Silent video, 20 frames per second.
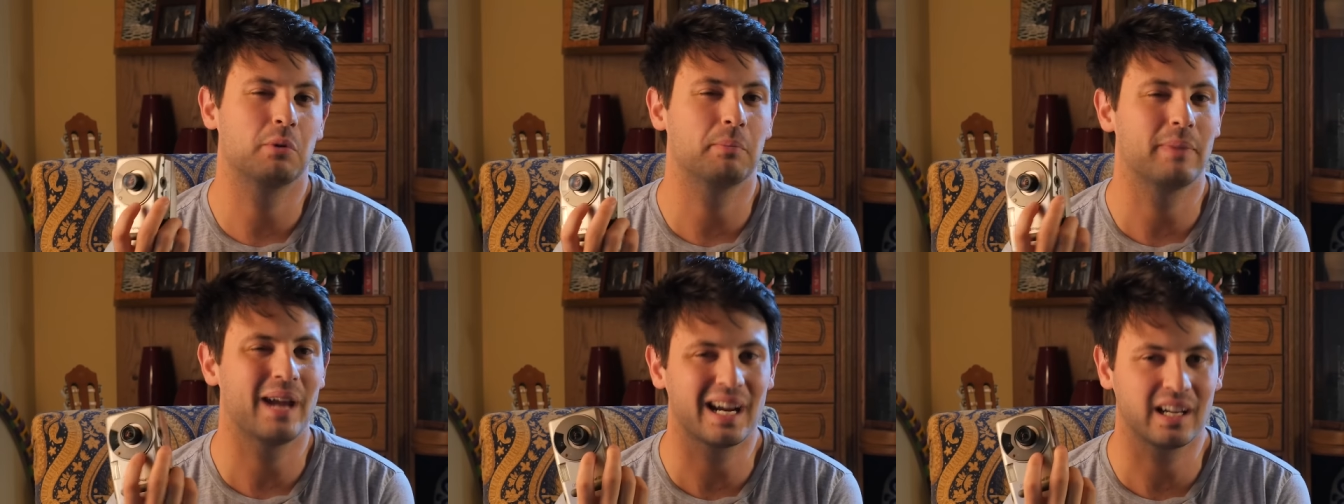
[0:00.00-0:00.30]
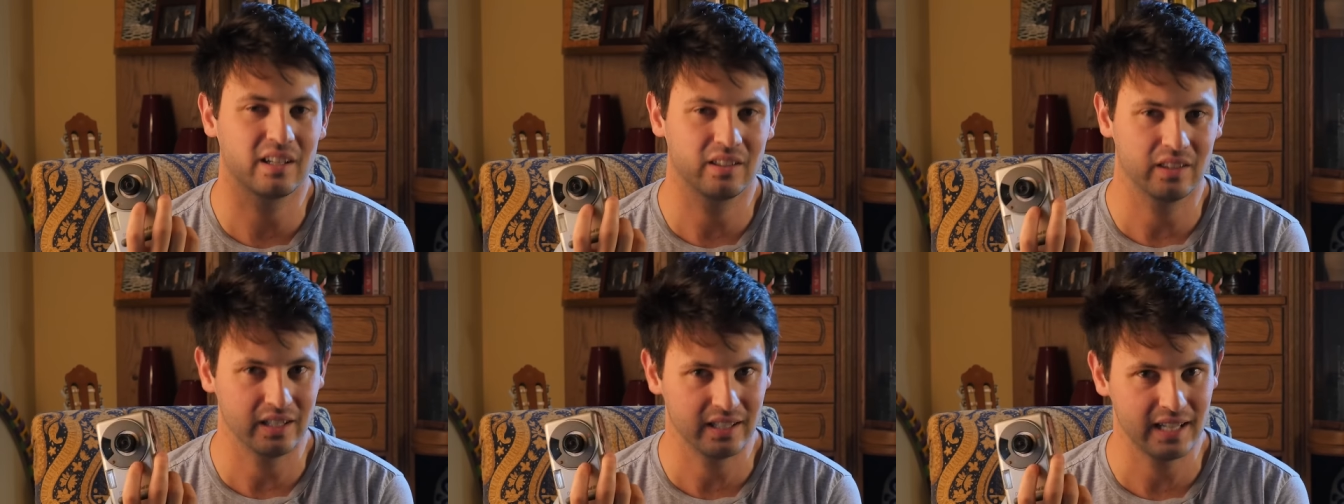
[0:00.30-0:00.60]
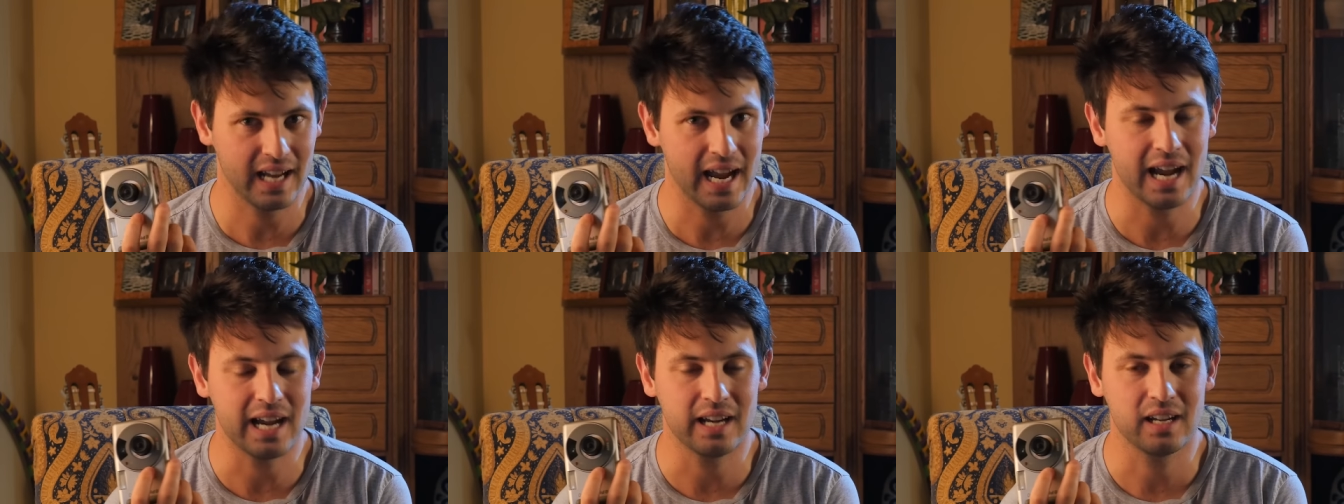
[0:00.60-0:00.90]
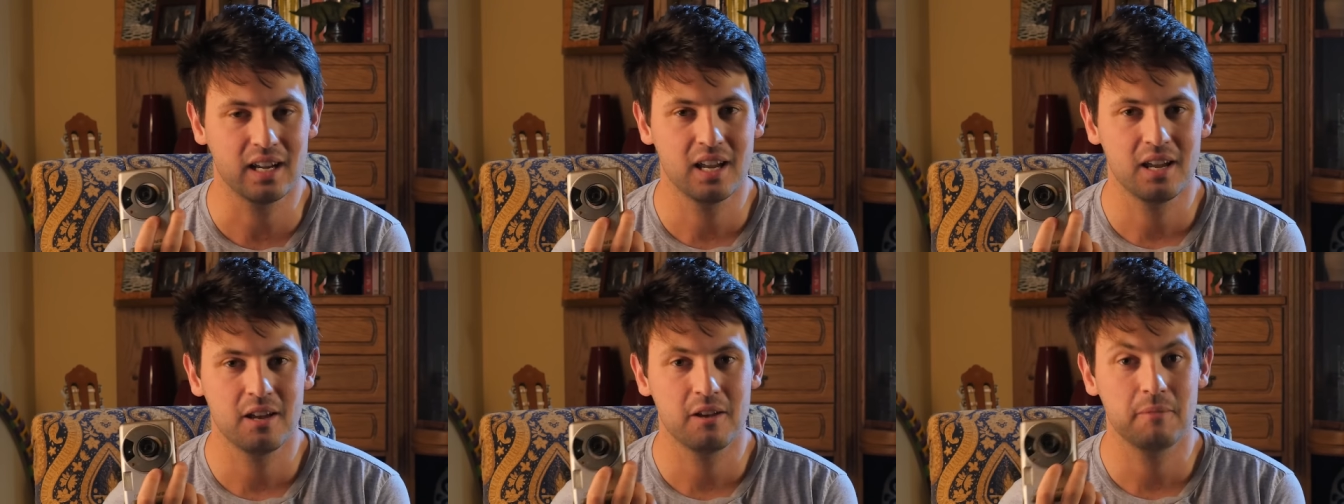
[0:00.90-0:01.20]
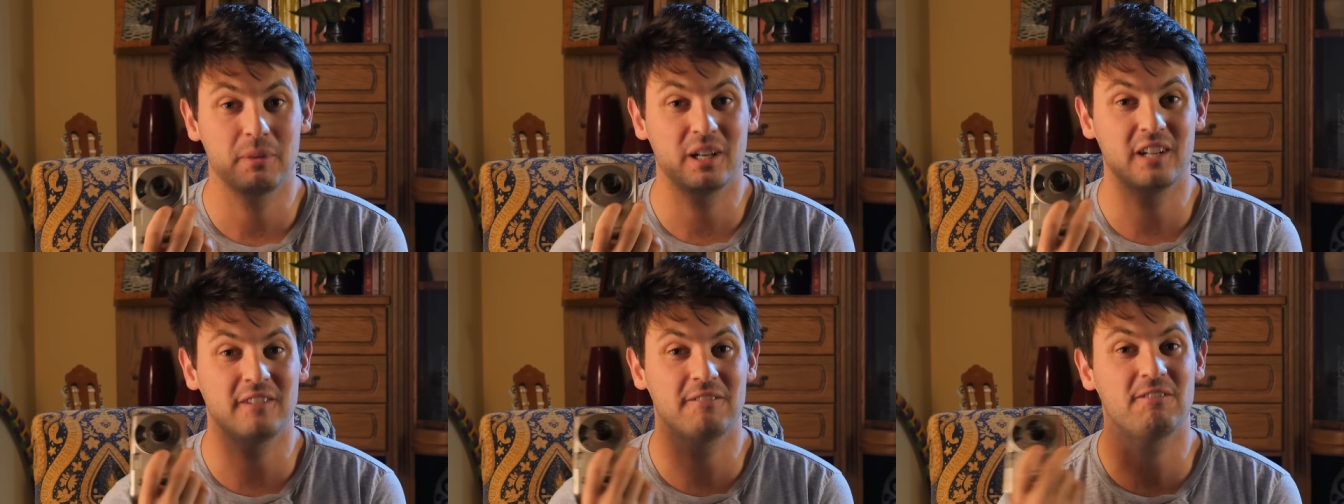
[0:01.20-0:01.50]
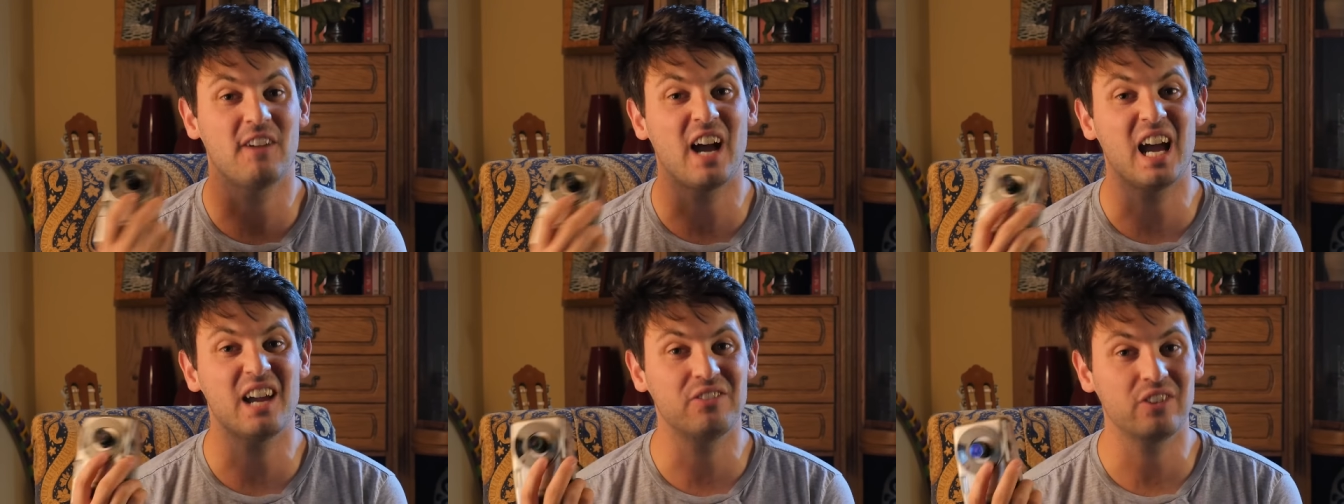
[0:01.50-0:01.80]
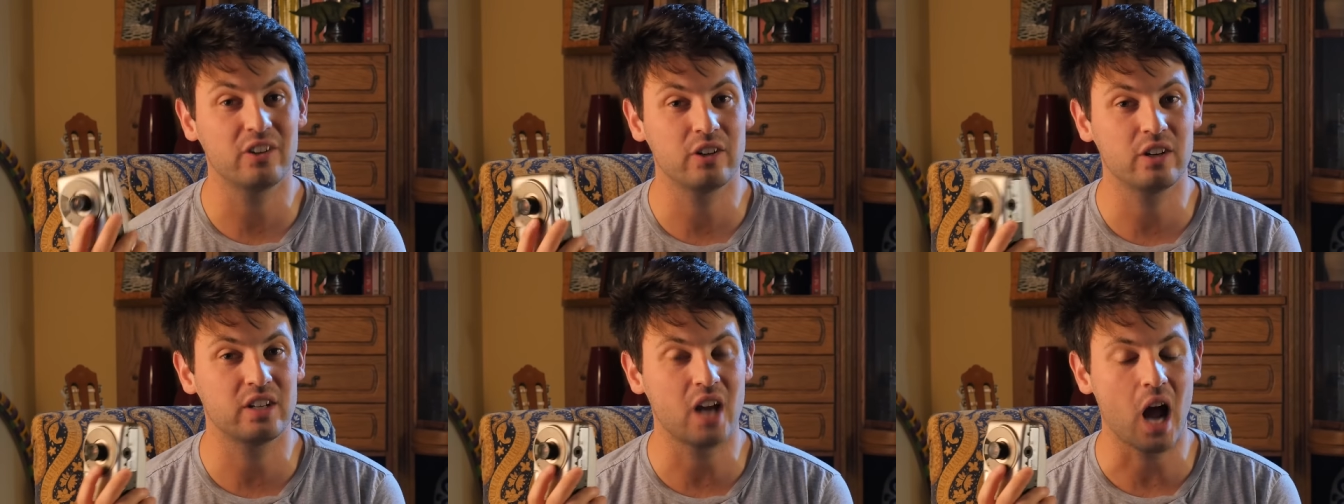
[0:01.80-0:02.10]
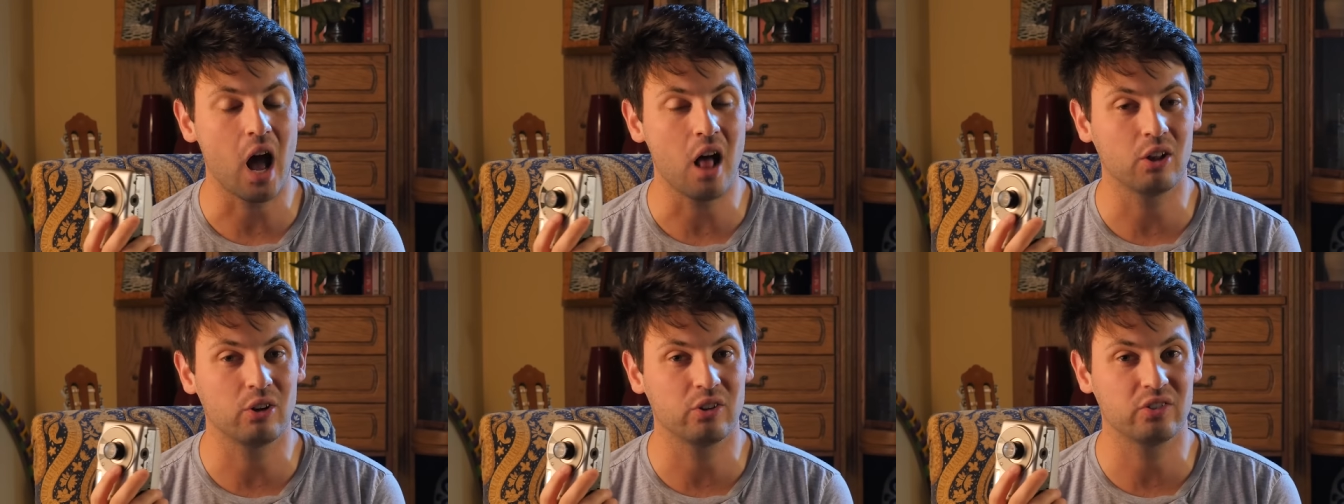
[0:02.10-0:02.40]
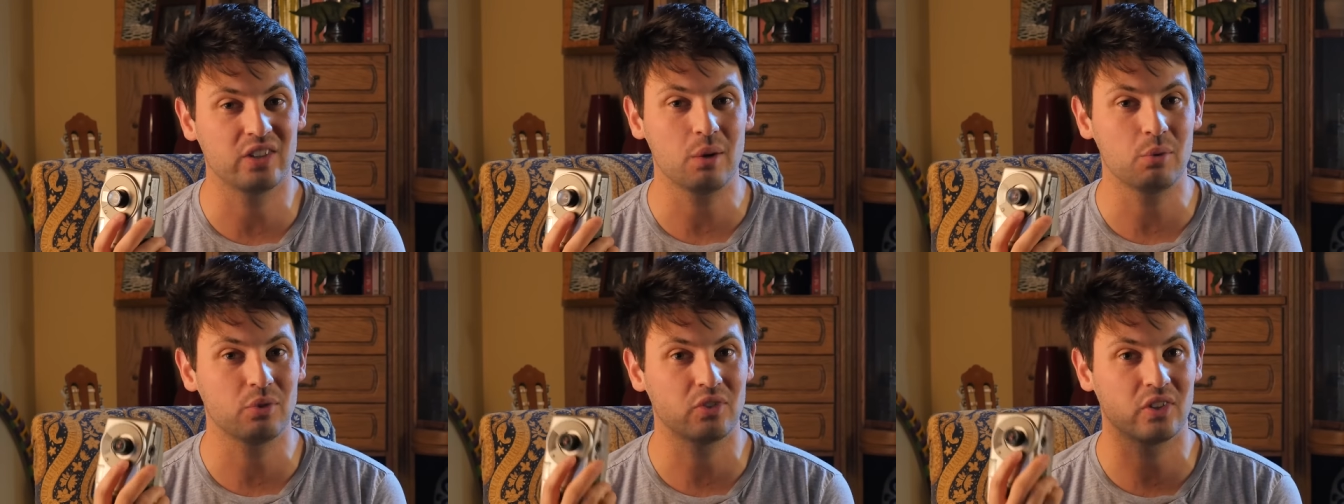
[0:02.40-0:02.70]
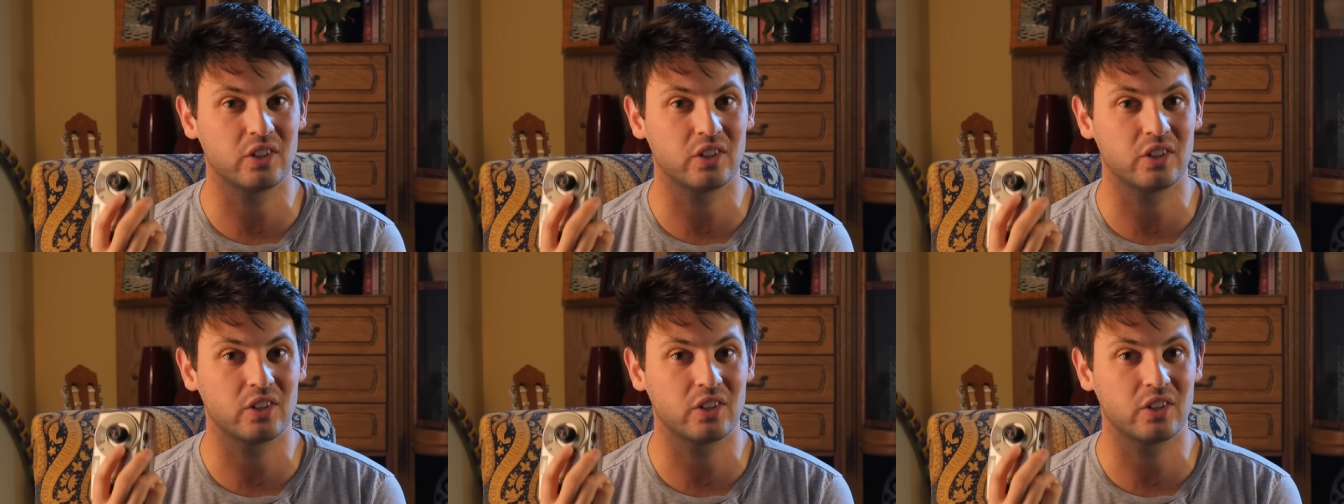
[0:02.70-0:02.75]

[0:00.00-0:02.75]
back in the day, but at $500, that was